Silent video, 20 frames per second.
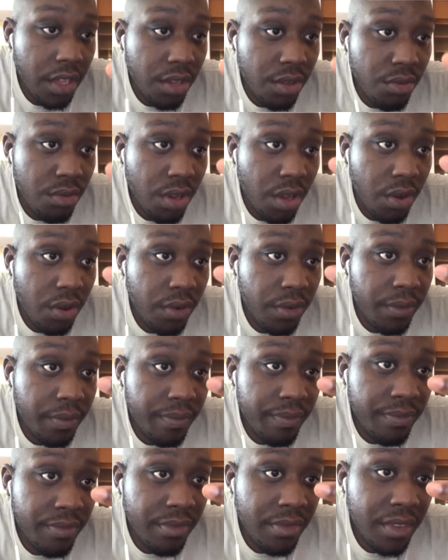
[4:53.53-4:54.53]
you know,
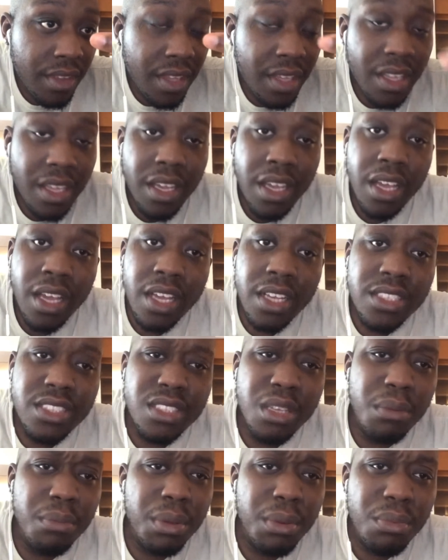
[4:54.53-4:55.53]

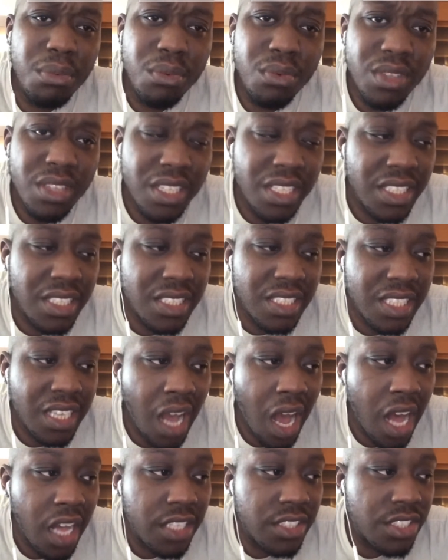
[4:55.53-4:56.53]
some people with these
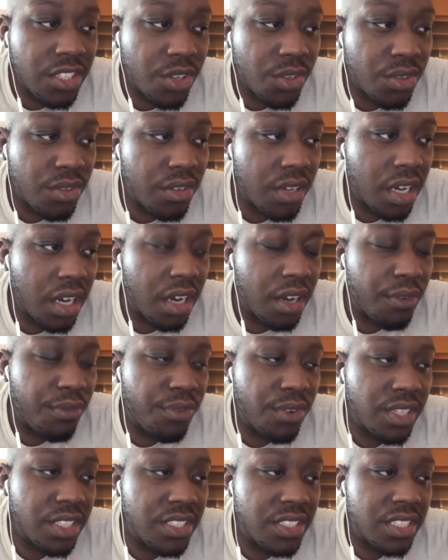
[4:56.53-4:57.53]
concert
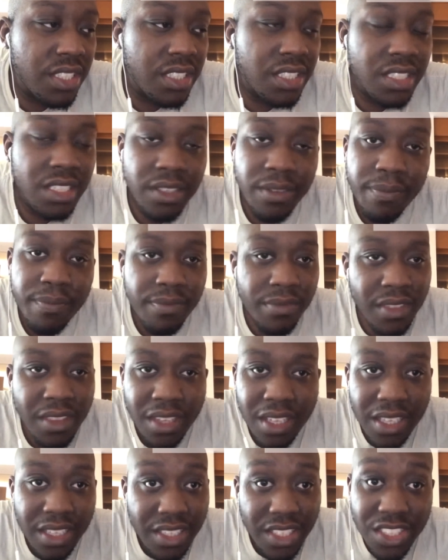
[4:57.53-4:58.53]
footages,
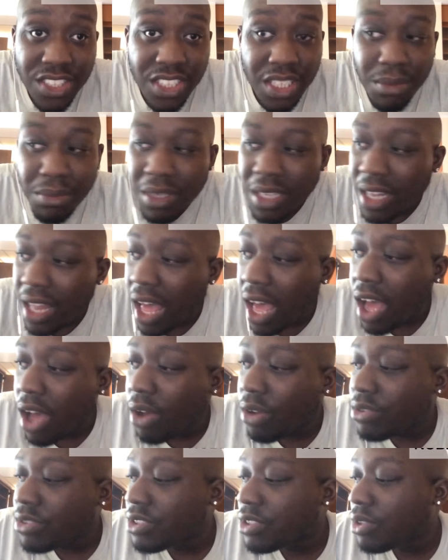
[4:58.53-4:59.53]
the shit be
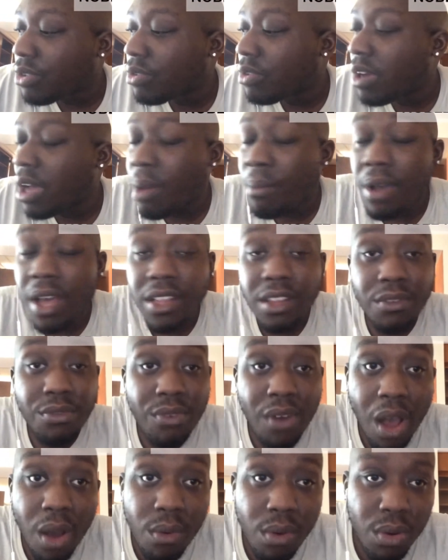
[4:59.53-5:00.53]
loud, so I'm gonna have to
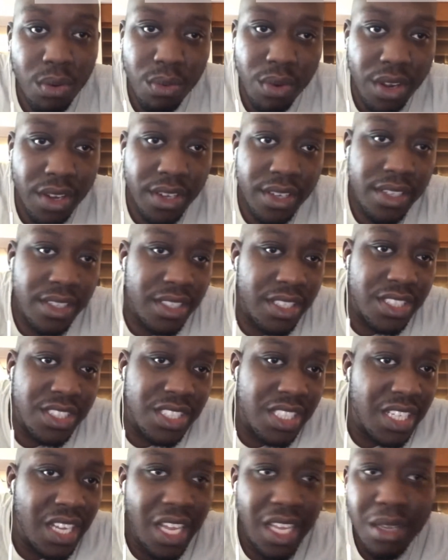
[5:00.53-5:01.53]
find one where the
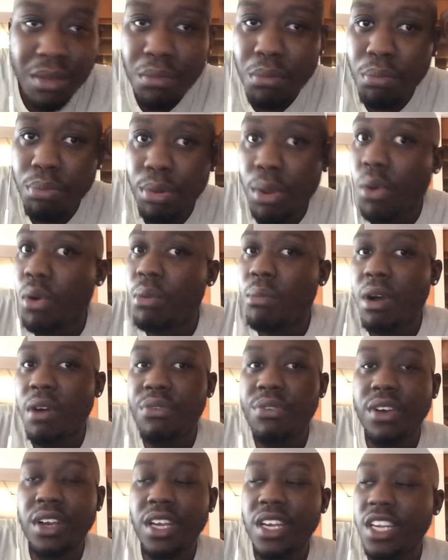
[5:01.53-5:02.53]
shit ain't blowing my
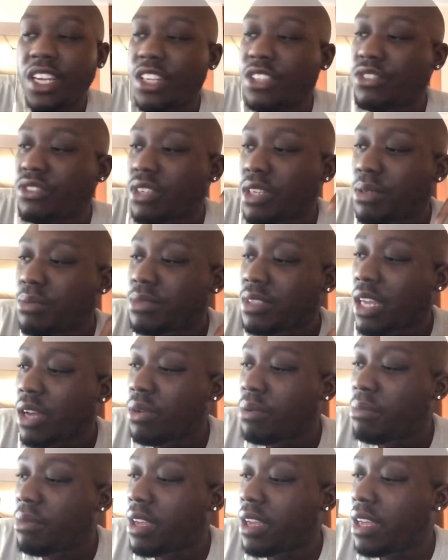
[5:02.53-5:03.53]
fucking eardrums
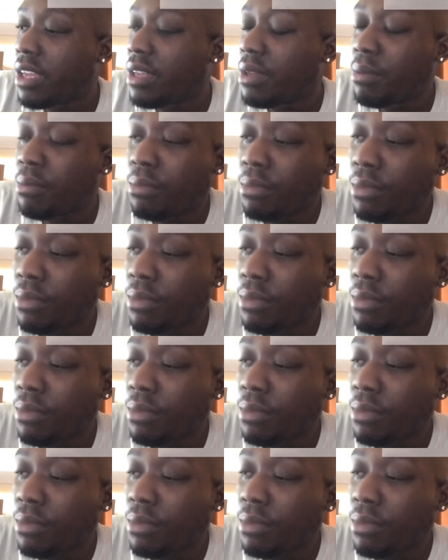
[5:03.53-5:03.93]
out, man.